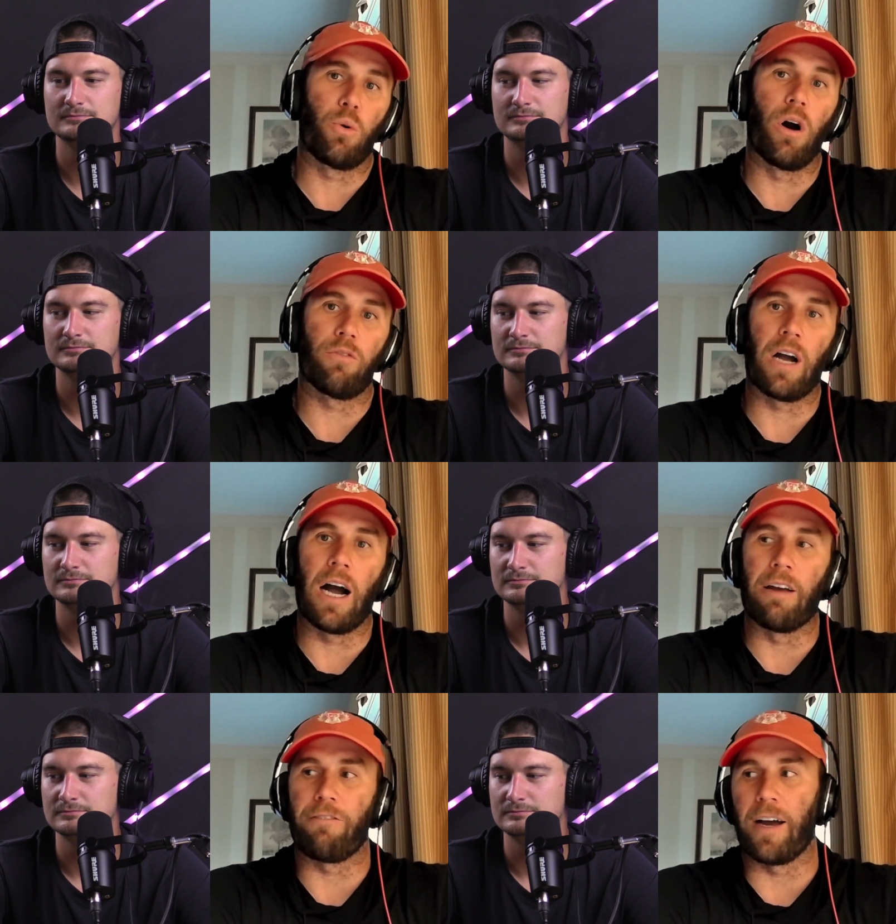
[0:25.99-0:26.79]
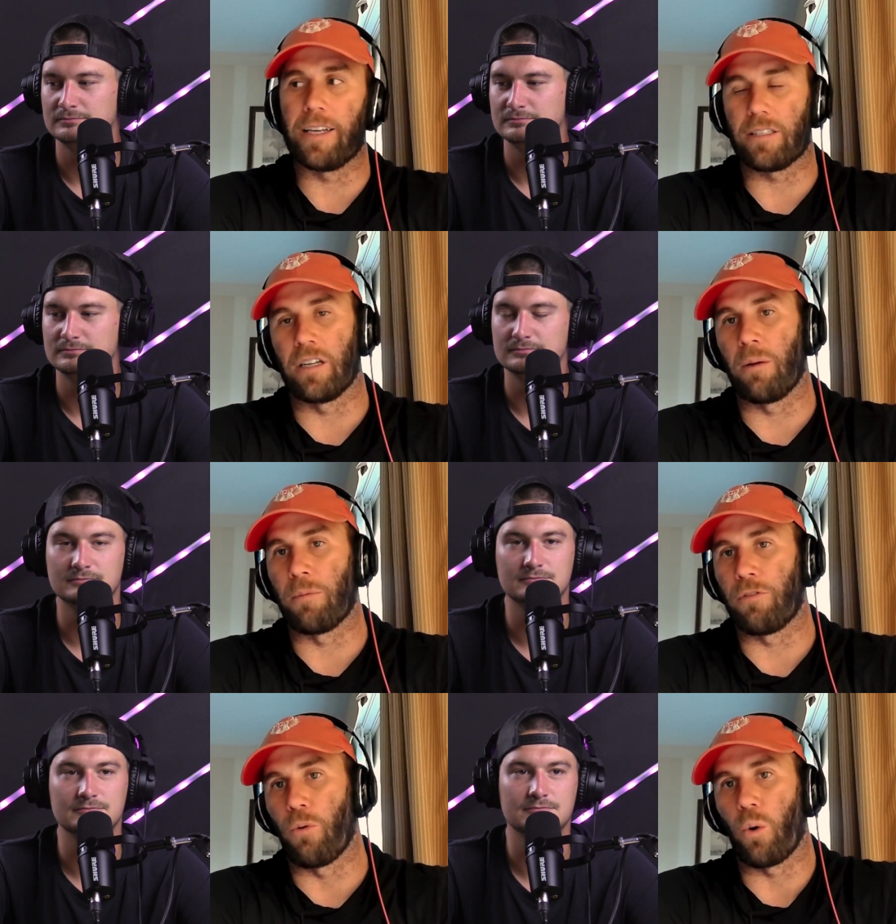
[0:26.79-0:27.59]
Speaker 1: 12 guy fights the
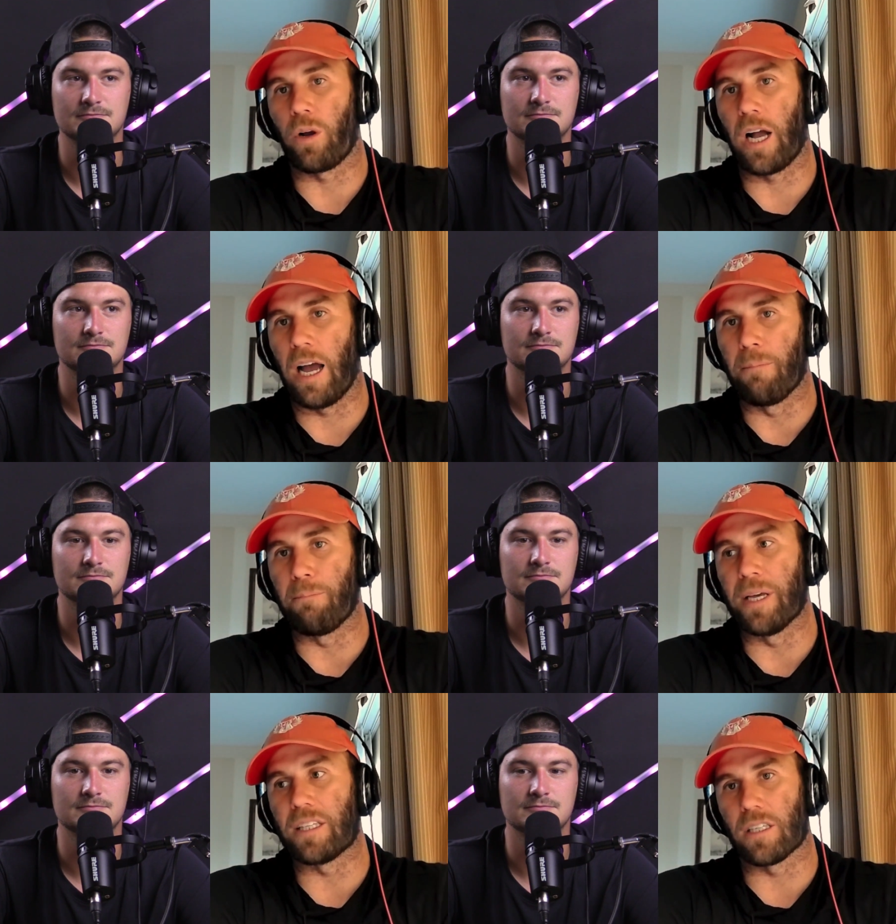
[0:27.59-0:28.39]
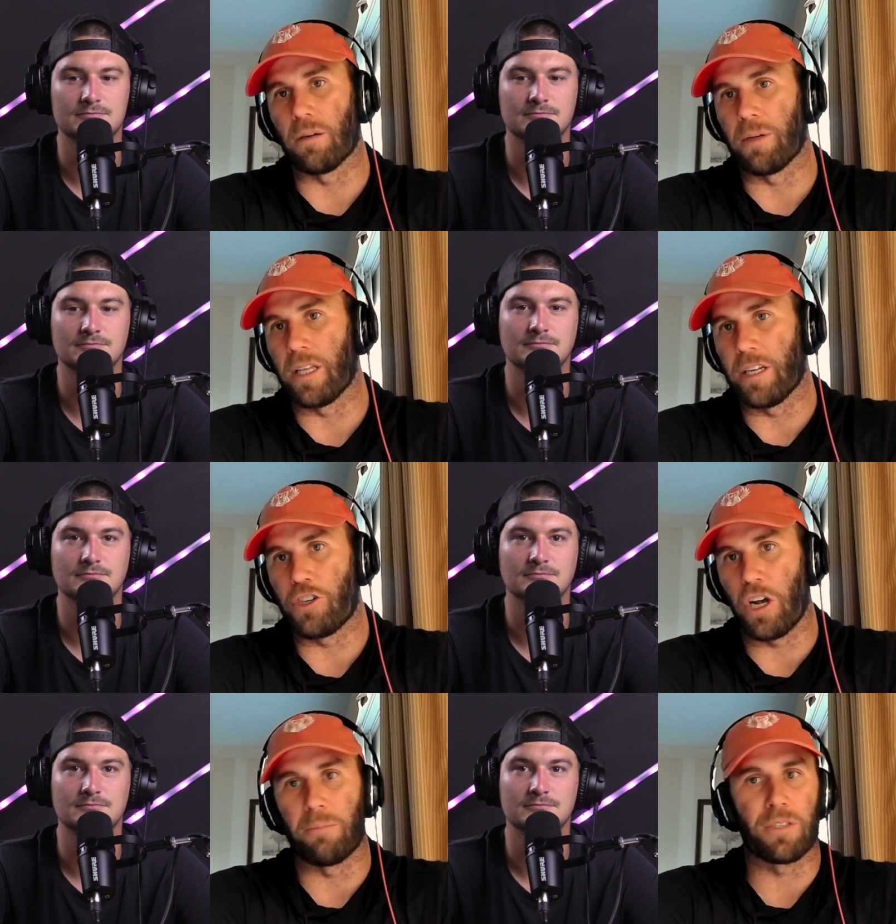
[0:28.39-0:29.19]
number four guy and beats him and
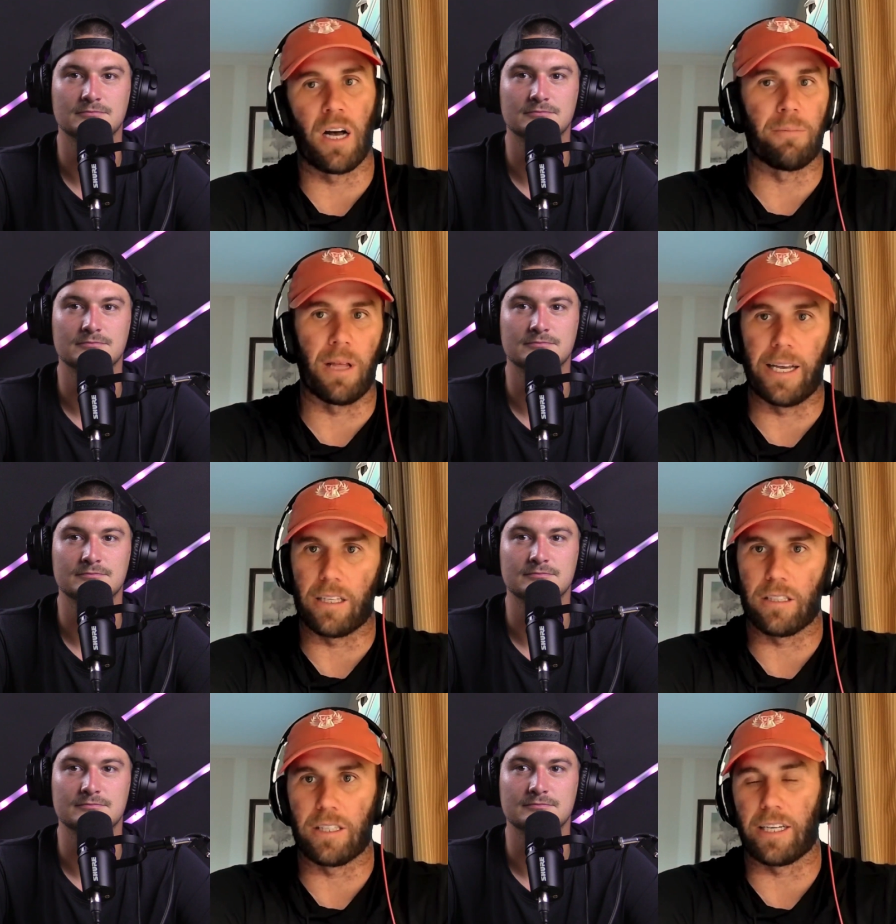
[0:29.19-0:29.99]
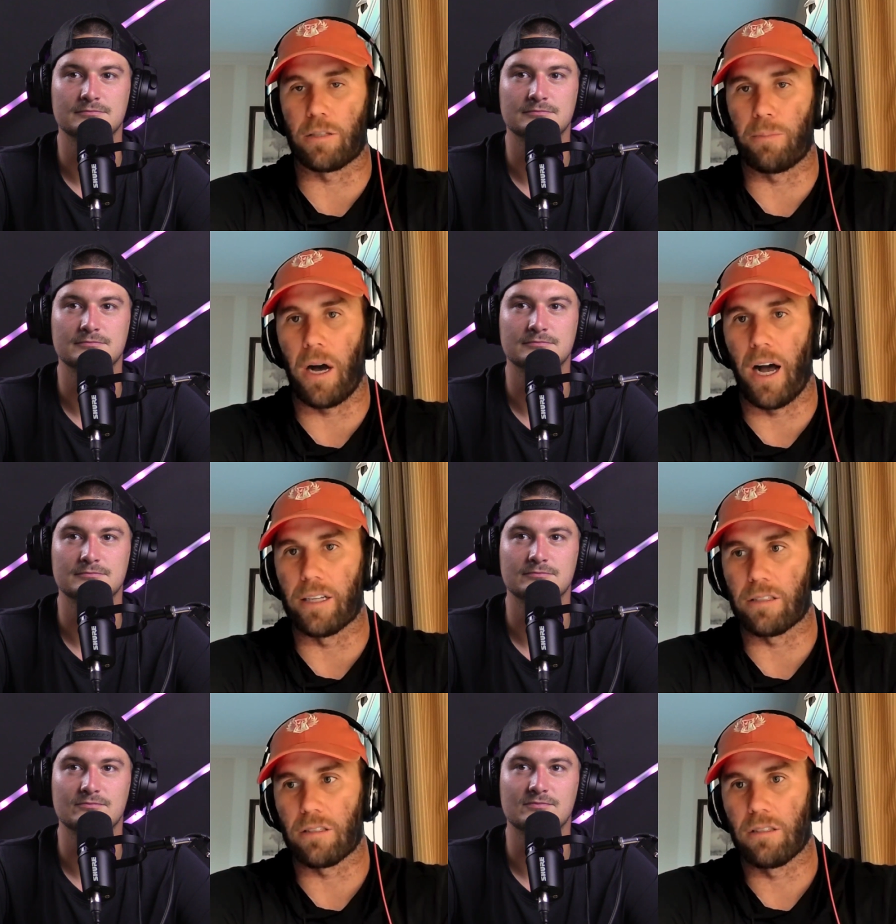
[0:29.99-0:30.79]
then jumps up like six
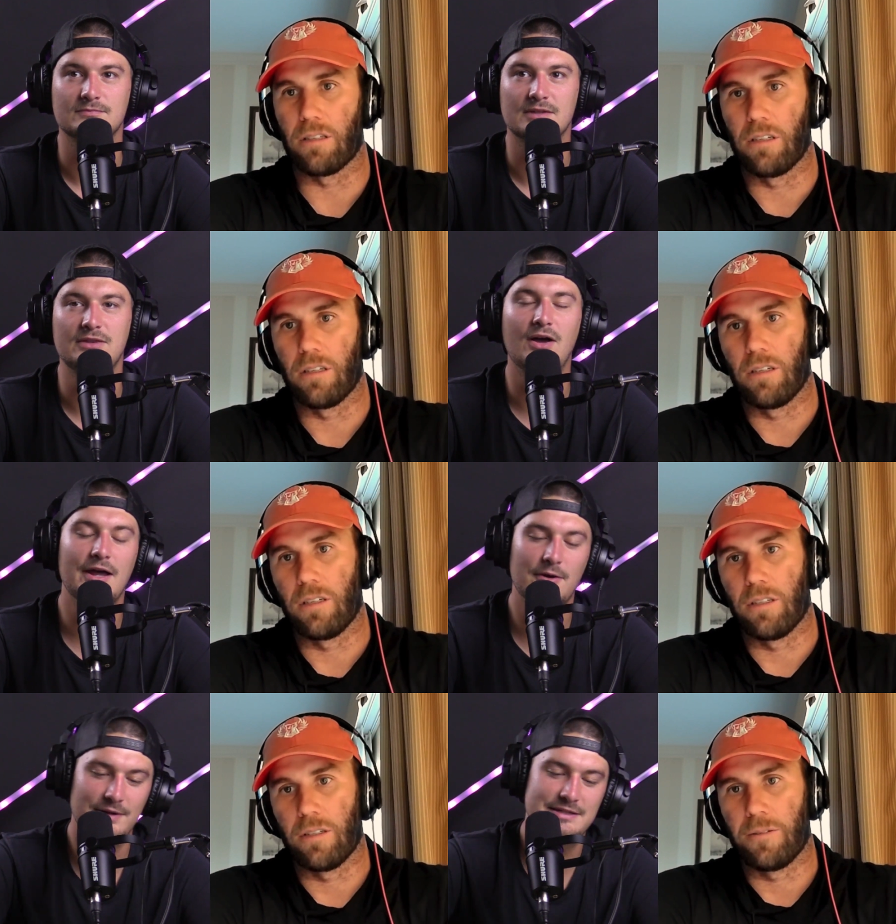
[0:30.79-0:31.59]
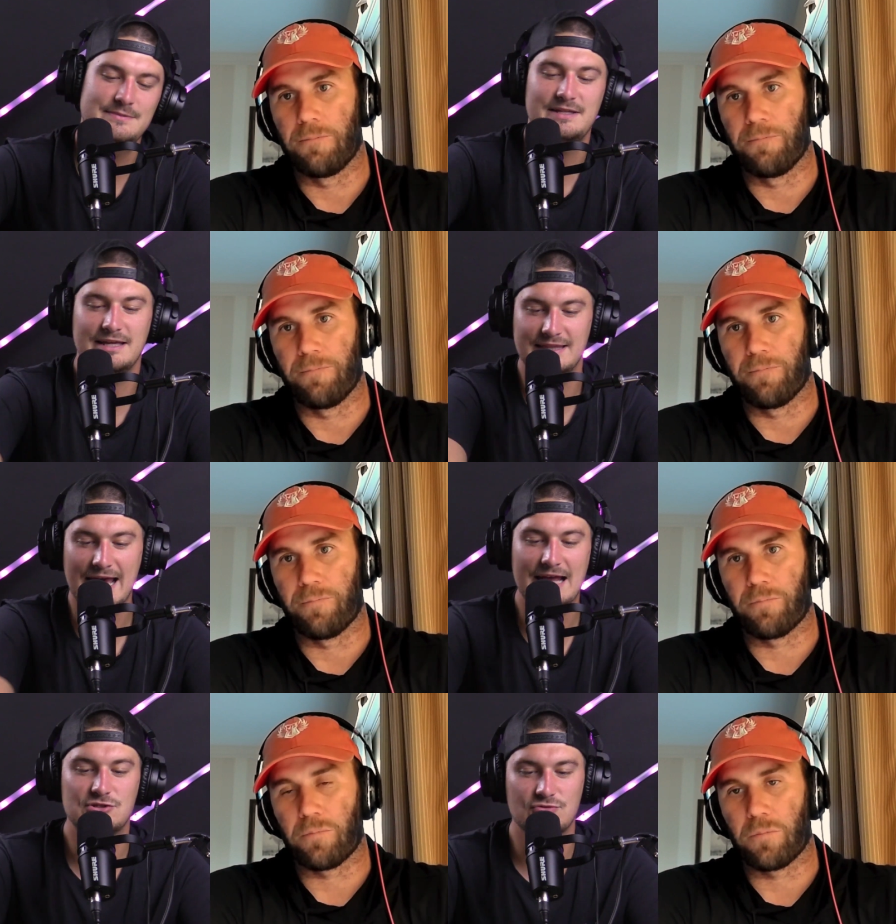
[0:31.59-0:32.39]
spots.
Speaker 2: No, I don't want it to be like
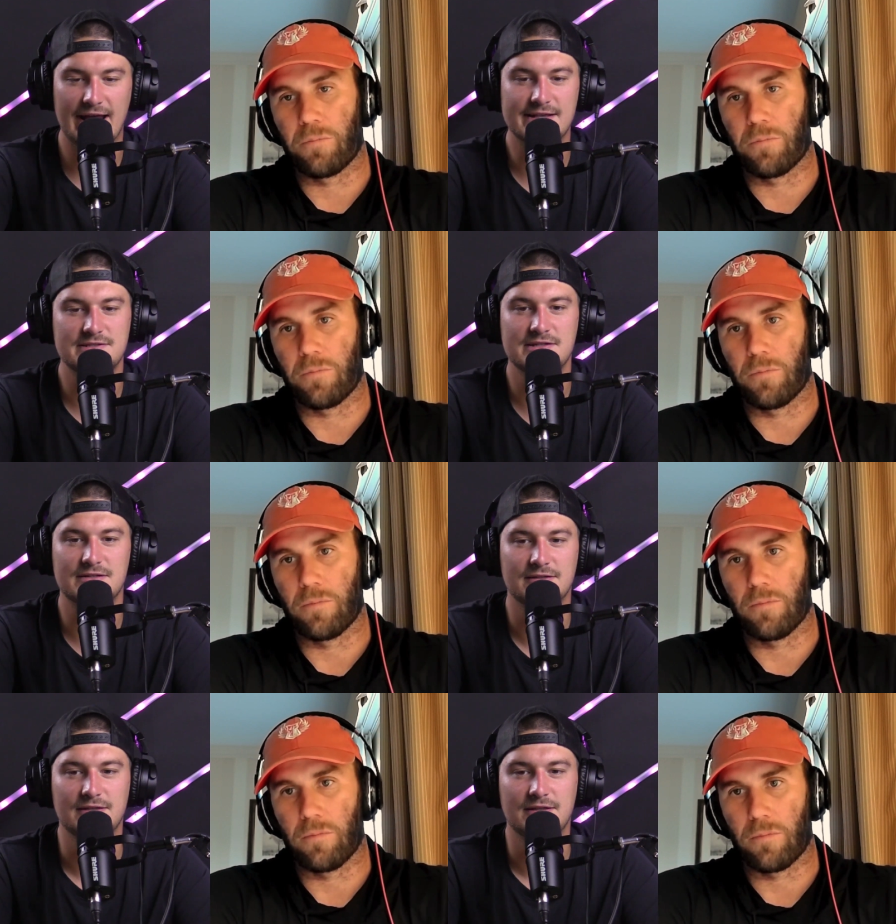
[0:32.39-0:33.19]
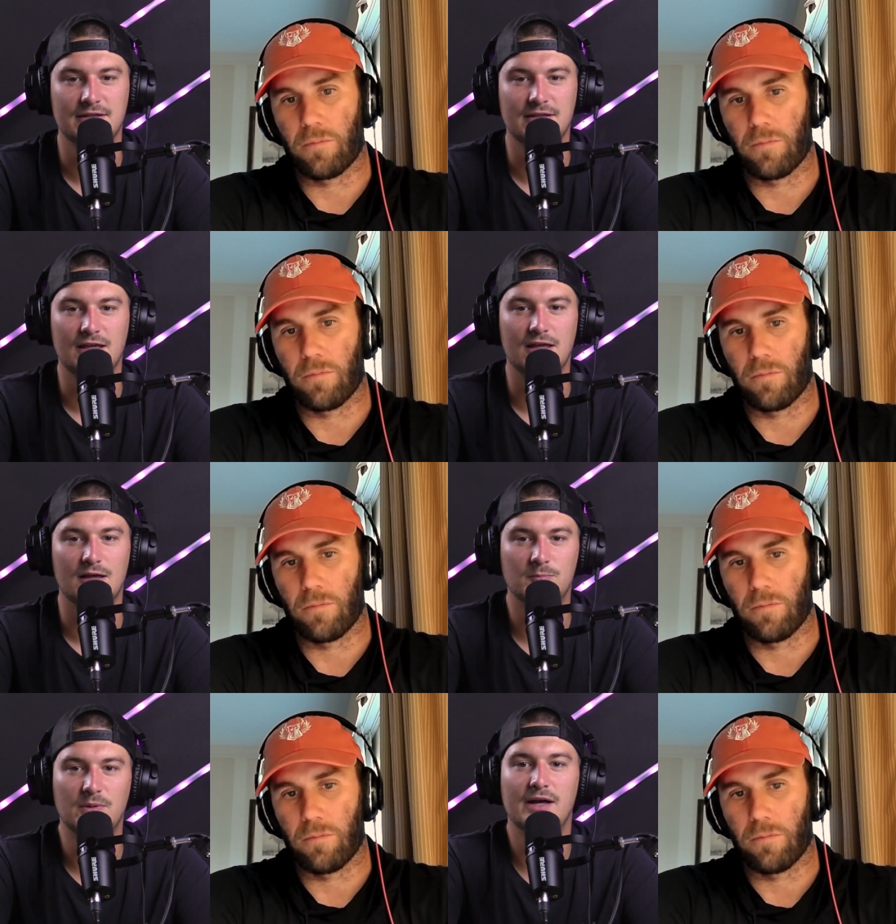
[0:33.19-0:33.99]
that drastic,
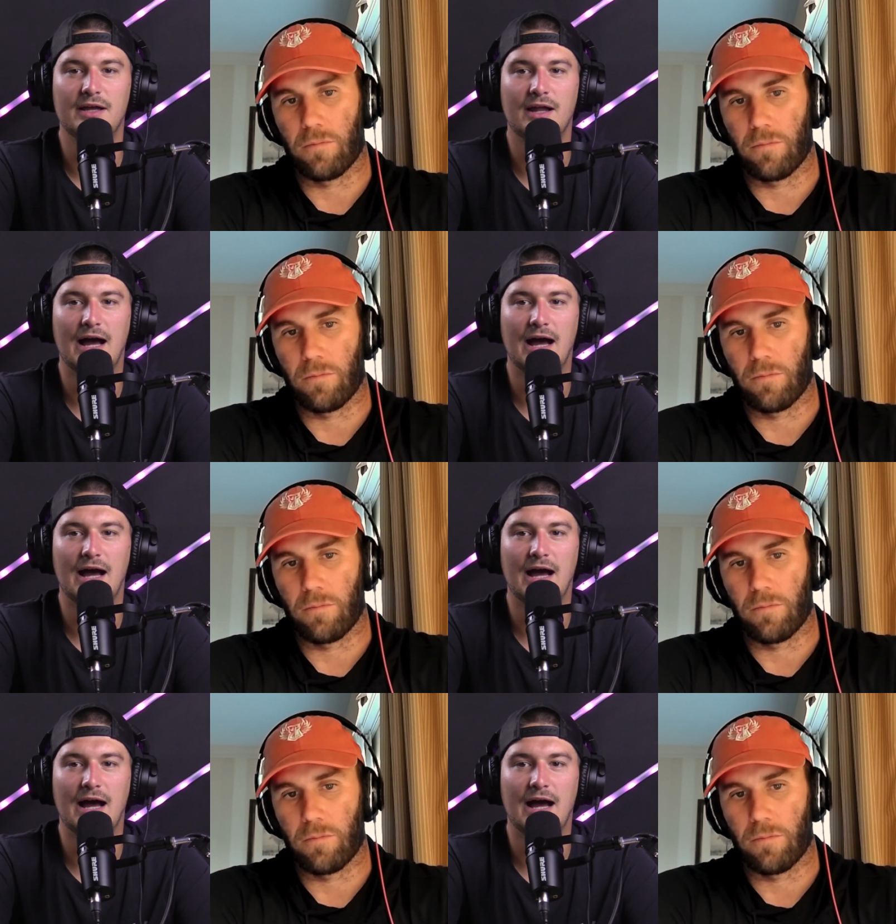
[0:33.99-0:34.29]
but I